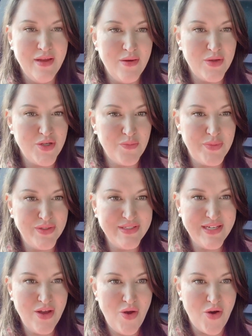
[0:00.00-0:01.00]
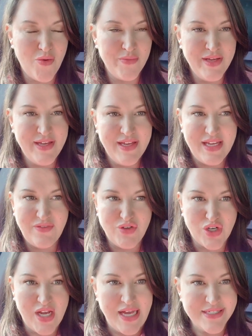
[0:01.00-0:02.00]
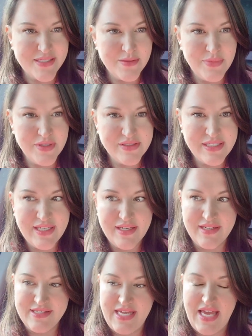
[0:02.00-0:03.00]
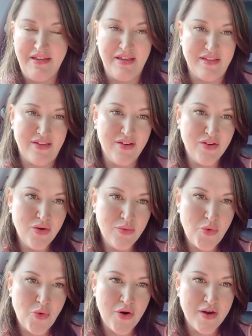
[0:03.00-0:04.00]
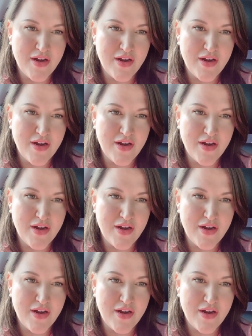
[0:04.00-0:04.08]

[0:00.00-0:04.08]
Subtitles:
When you're building a home, if you're custom building, it could take a year or more.